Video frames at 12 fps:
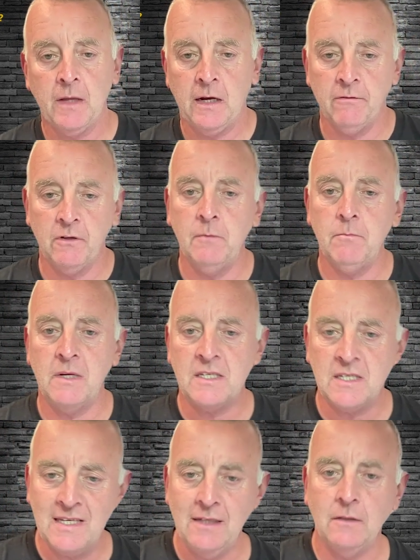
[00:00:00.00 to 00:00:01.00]
I've learnt my
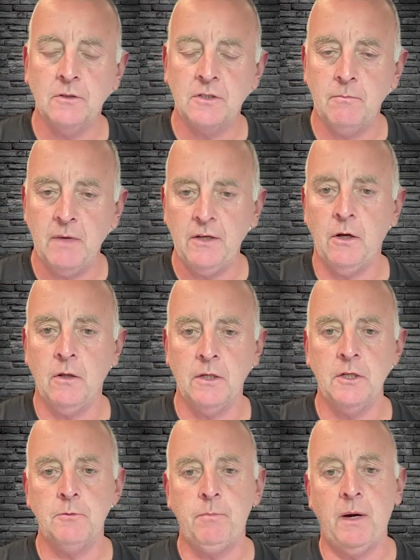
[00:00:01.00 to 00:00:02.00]
skills and my
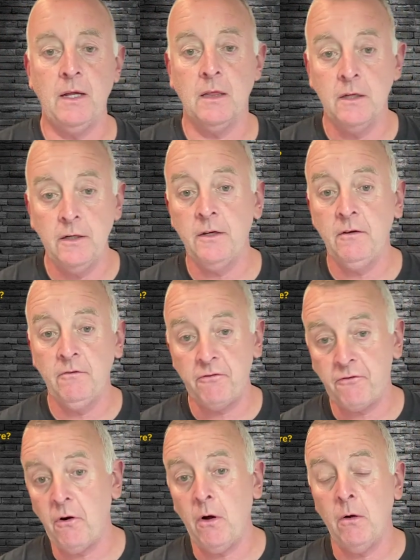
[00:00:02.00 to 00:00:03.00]
knowledge by learning
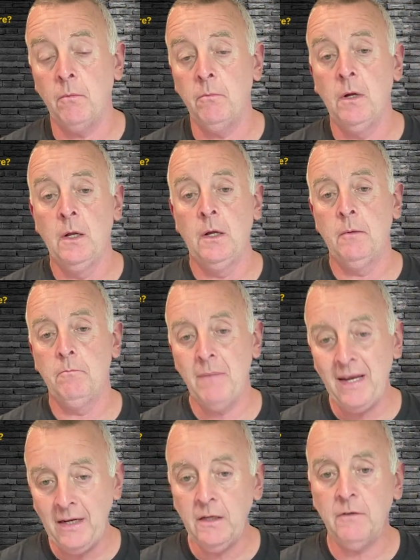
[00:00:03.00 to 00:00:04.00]
from
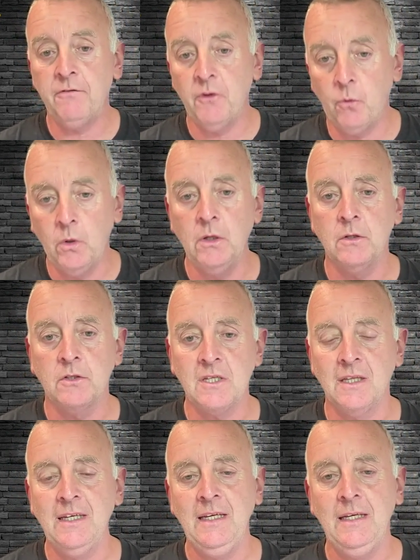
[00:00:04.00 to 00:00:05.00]
many of the
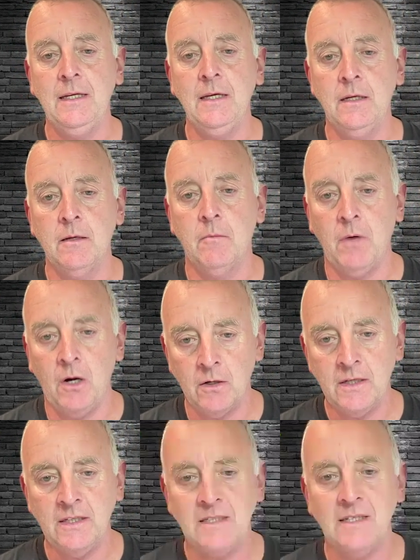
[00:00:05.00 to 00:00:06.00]
world's leading
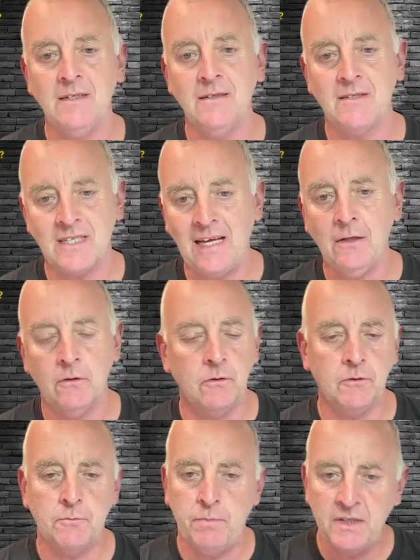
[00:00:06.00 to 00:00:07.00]
marketing,
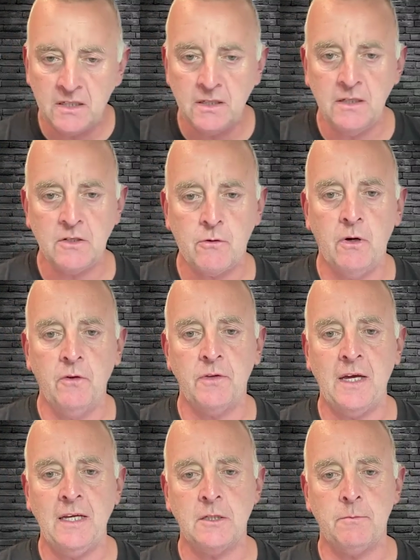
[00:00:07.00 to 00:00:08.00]
sales, business
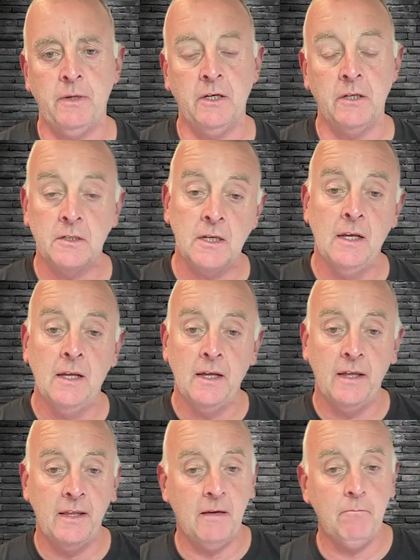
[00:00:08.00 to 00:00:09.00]
growth experts,
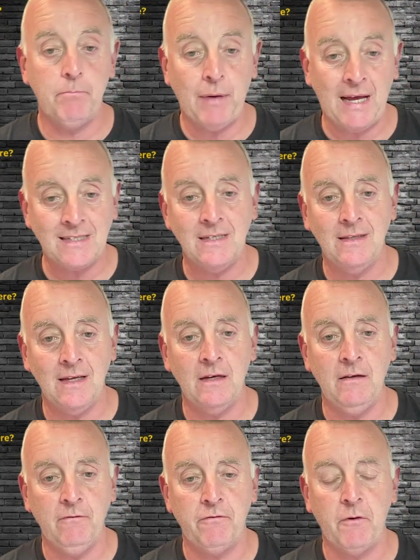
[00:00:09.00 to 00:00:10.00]
and then passing
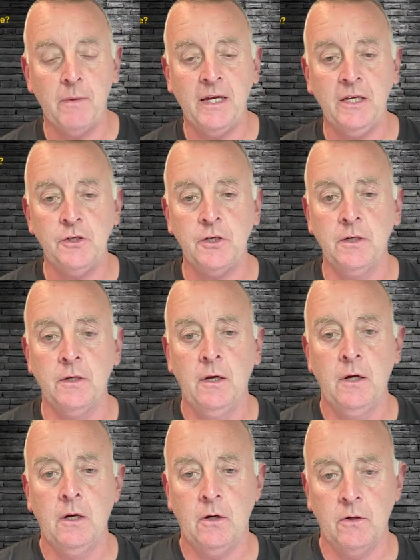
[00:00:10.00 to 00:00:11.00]
that information
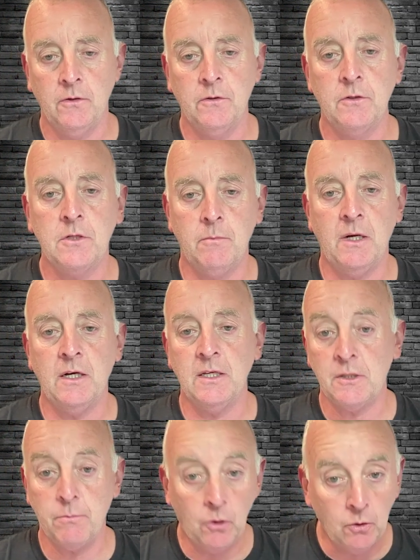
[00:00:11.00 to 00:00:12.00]
on to my
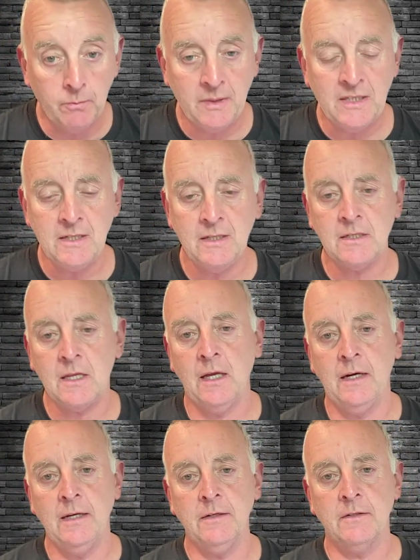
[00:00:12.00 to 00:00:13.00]
small business
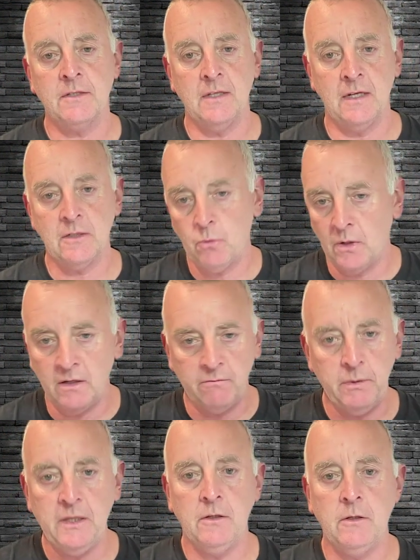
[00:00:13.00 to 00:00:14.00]
clients. That's what
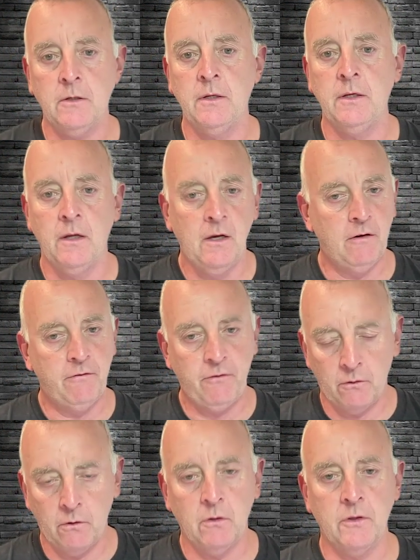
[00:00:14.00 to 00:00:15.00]
I've been doing
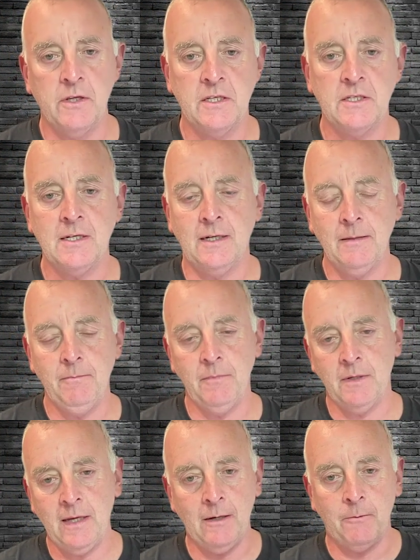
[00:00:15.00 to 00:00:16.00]
for all this
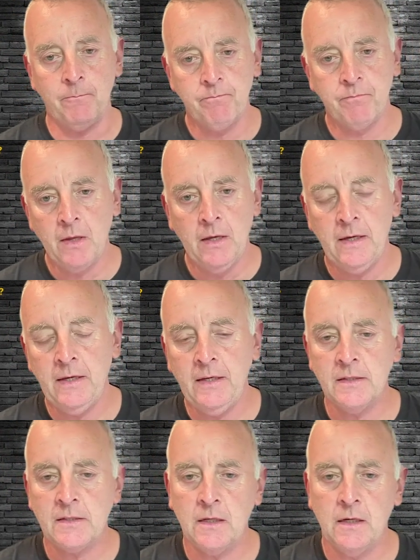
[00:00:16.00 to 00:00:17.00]
time. Now,
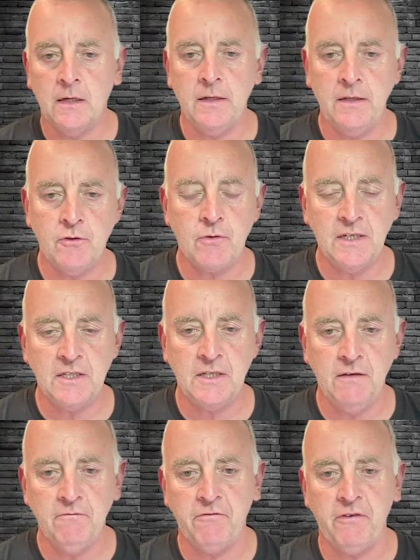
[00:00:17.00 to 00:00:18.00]
Here's an
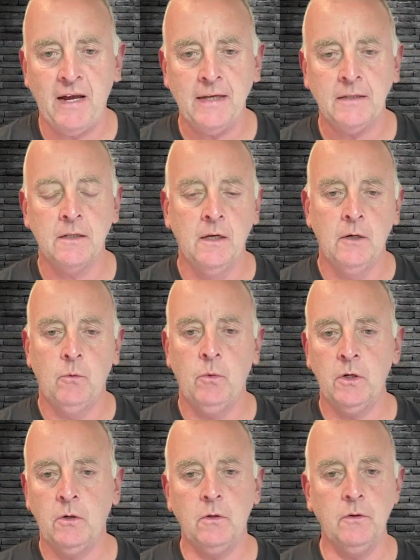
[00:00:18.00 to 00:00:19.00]
interesting fact.
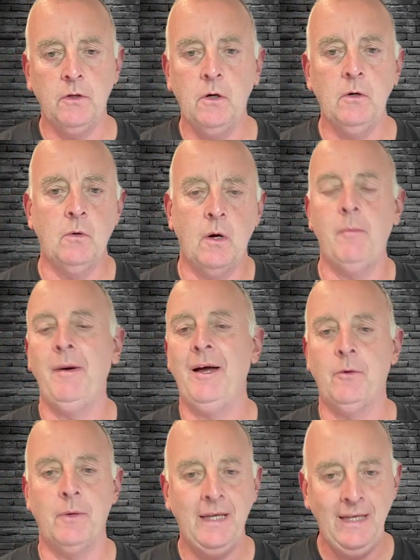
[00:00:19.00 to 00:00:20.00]
We all know
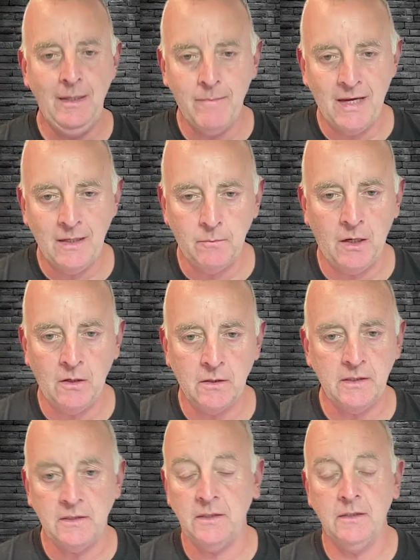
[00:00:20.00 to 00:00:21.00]
about email
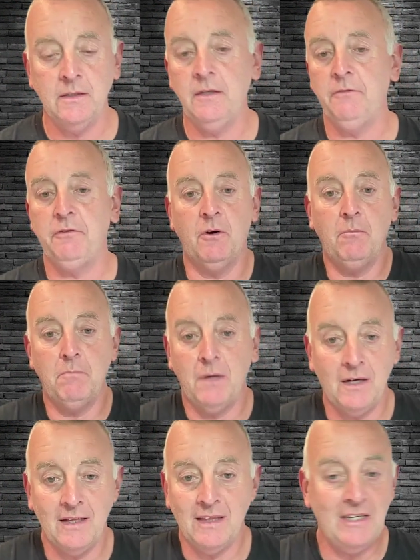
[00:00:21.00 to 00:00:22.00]
marketing. If you're on
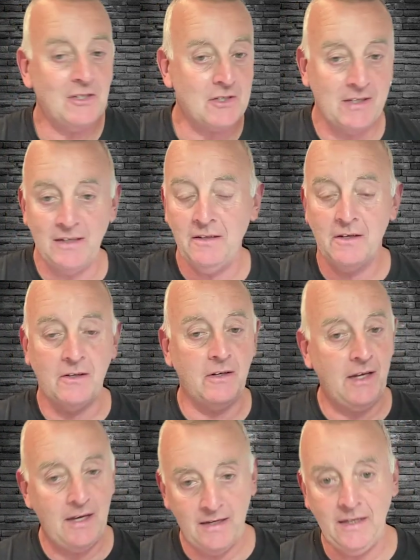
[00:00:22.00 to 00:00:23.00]
my list, then you're going
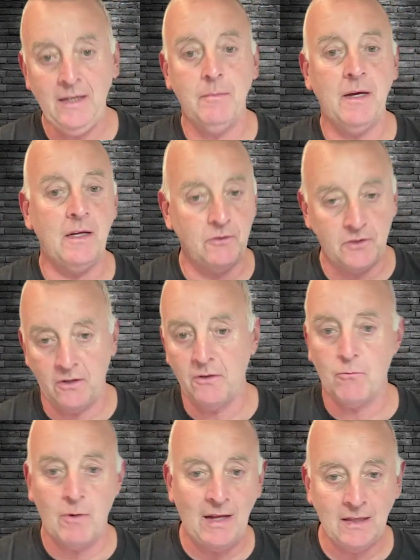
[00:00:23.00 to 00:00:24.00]
to get emails
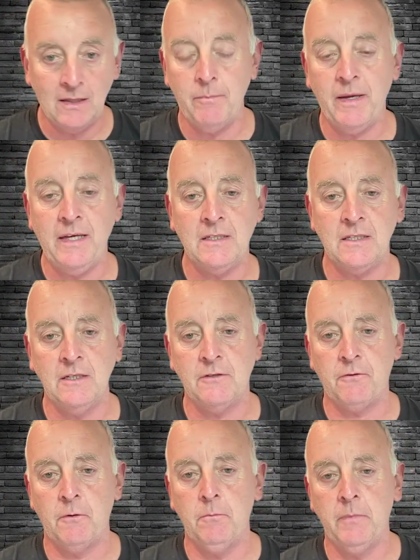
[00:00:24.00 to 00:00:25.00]
on a regular
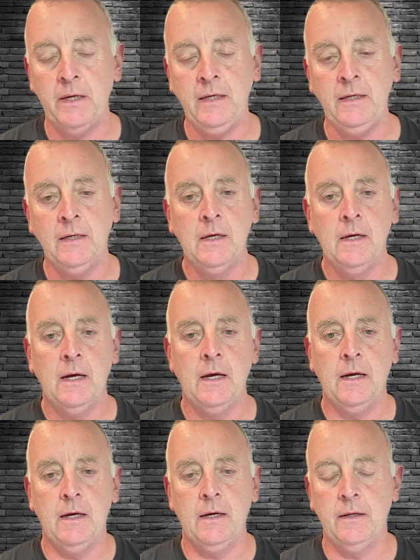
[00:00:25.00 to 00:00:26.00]
basis from me.
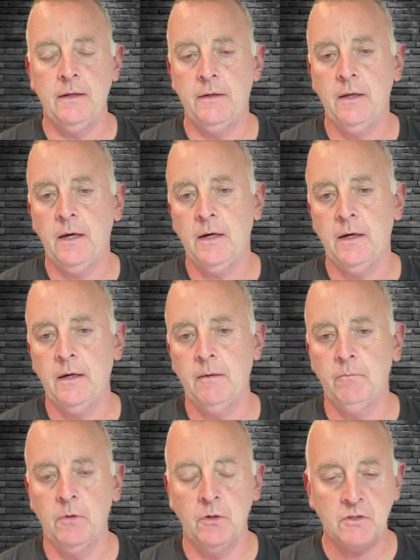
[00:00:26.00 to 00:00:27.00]
And
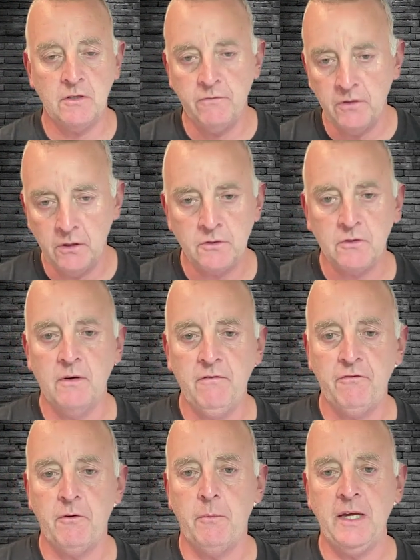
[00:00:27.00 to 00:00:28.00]
uh, most of those are
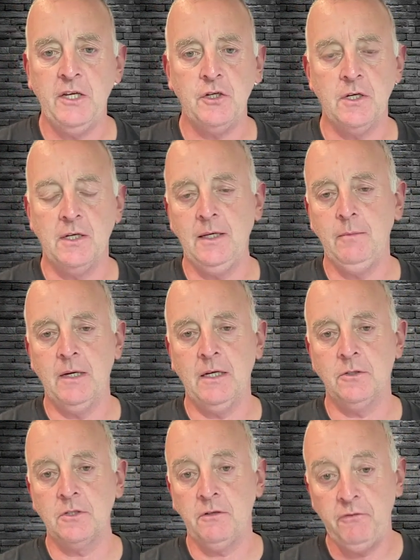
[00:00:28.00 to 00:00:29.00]
information emails.